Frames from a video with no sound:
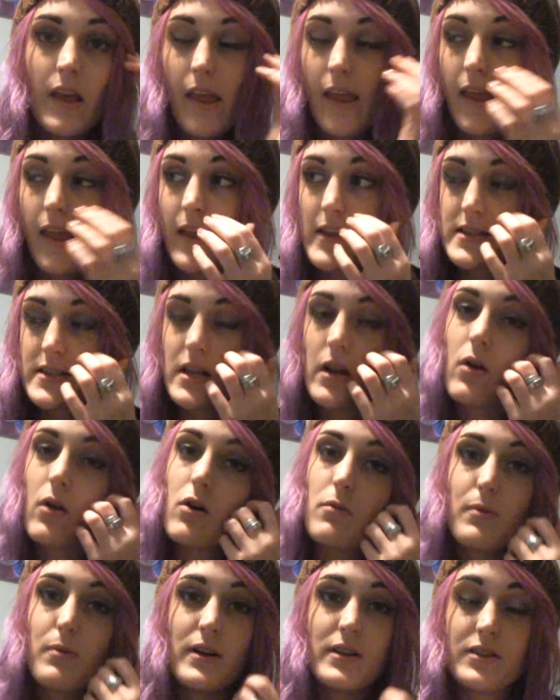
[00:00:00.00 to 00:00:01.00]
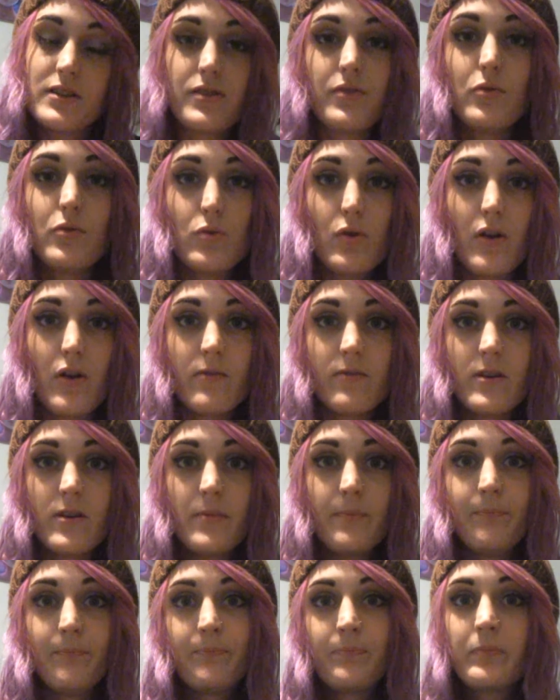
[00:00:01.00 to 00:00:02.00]
it's a lot of pressure all over.
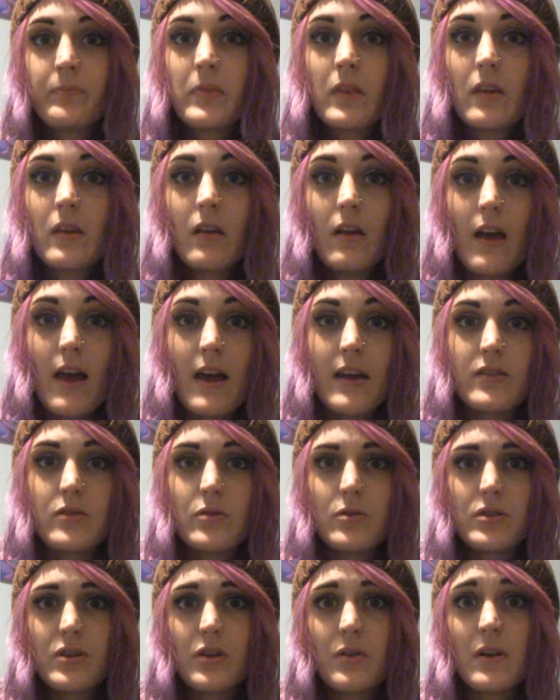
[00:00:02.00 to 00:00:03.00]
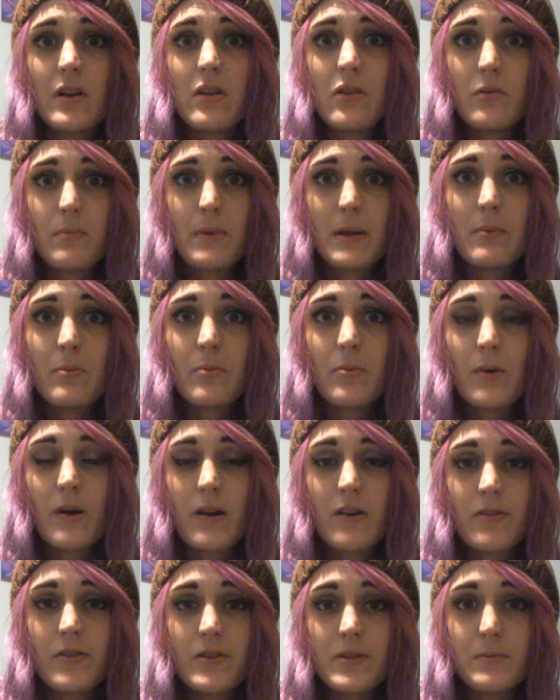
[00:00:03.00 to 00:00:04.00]
And also a lot of people
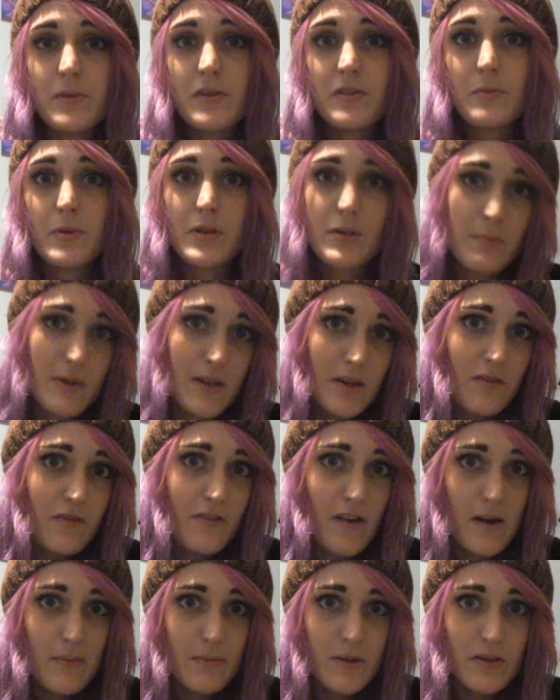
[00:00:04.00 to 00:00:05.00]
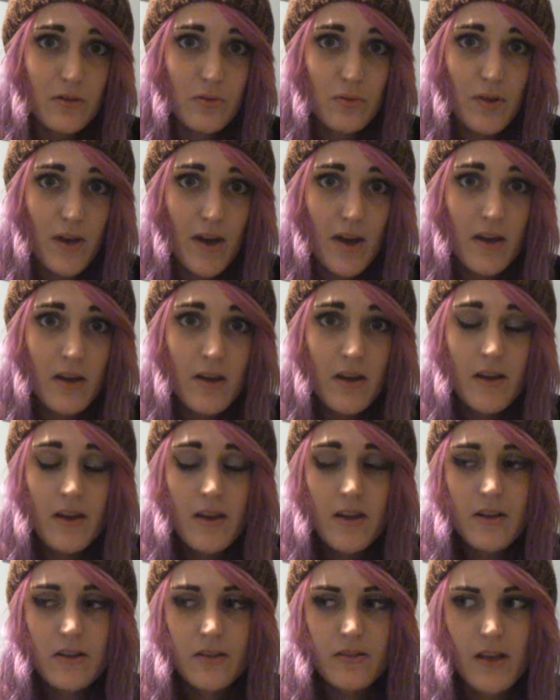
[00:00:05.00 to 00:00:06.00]
at Christmas, when you meet your family and all that,
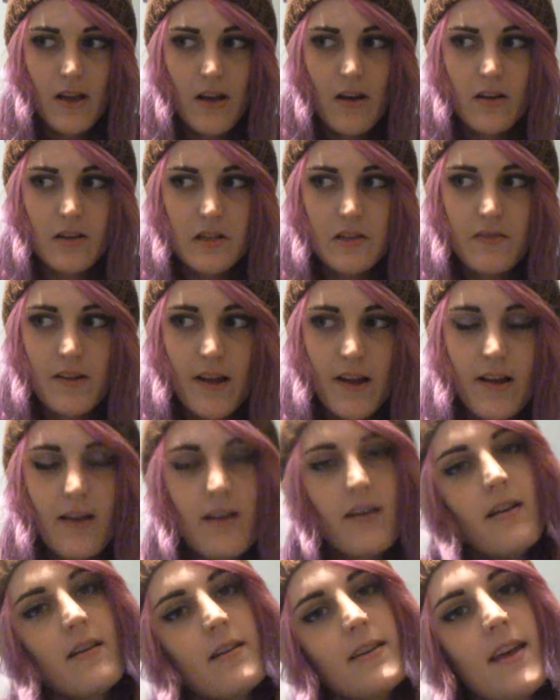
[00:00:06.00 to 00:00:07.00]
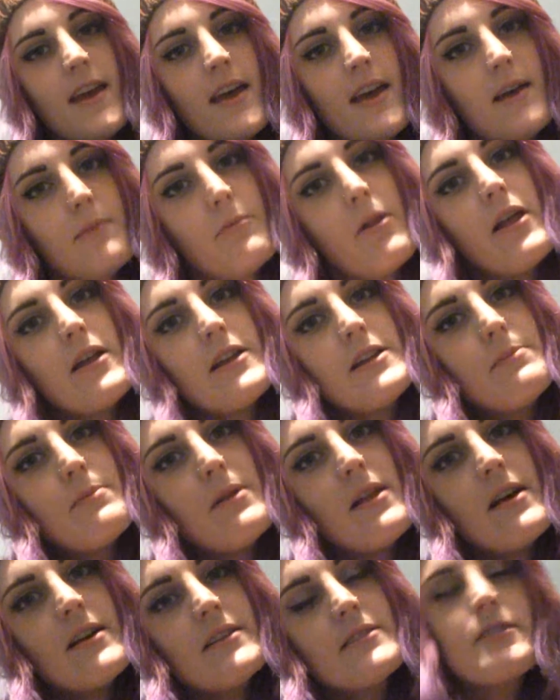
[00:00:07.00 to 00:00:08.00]
they're kind of like, oh yeah, bloody
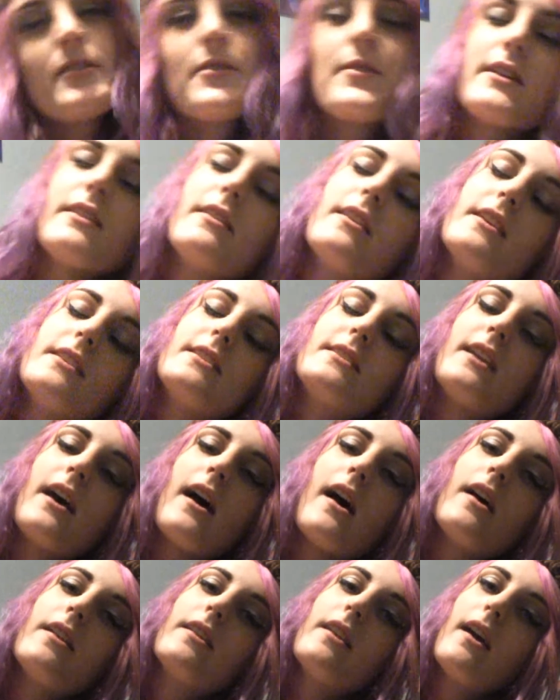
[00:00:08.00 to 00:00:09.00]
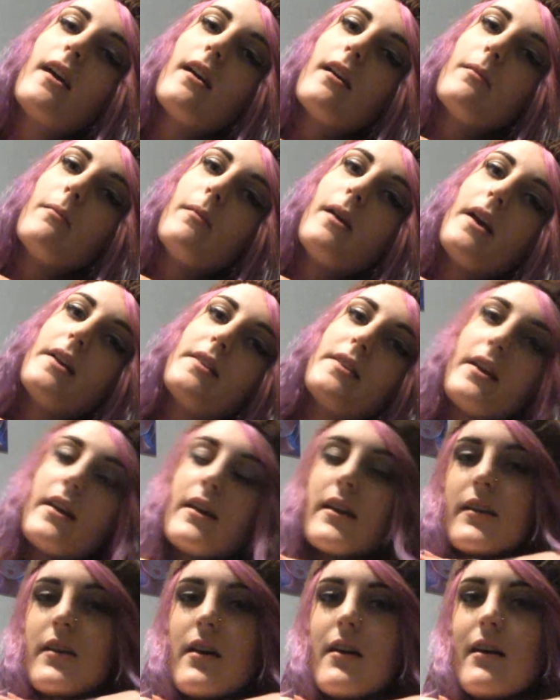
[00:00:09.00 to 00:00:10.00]
blah's doing this now, and they're
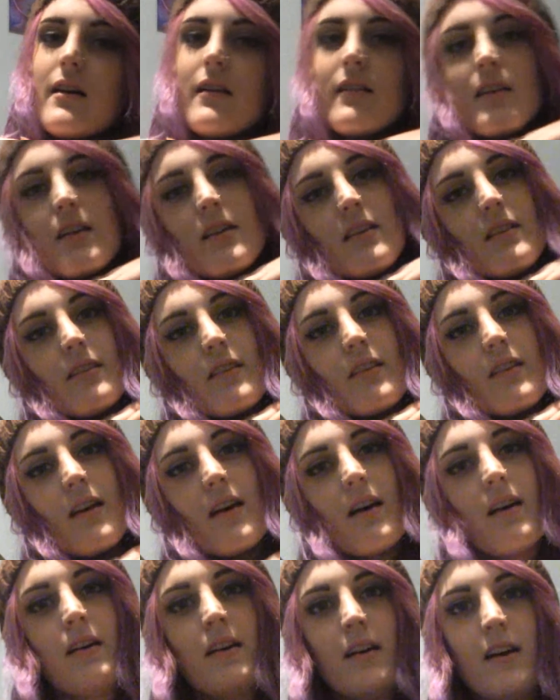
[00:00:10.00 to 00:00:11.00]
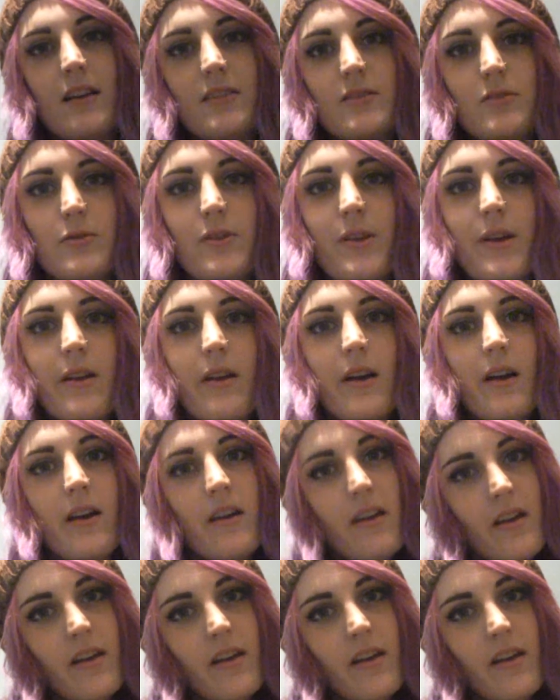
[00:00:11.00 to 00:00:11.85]
amazing, and oh, this and that. And you're there like,